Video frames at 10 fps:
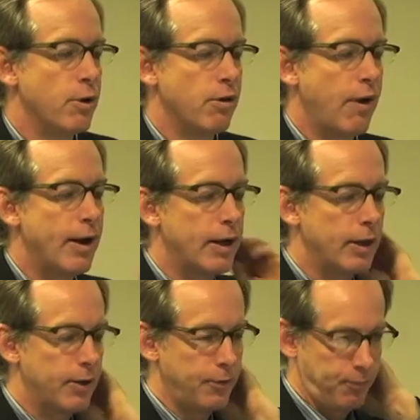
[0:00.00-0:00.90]
her writing.
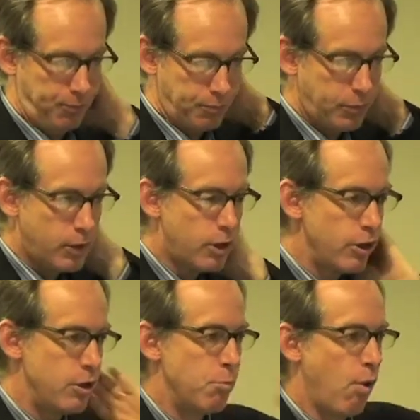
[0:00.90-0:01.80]

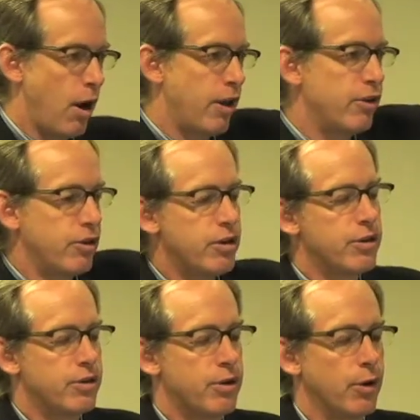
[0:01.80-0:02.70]
She brought others into
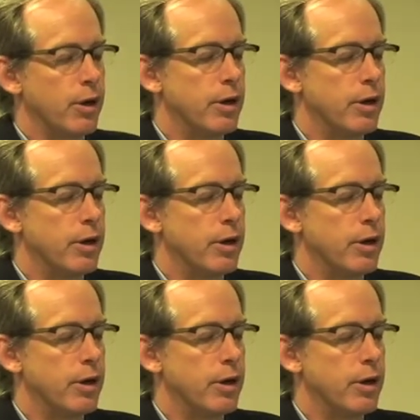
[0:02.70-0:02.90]
the story.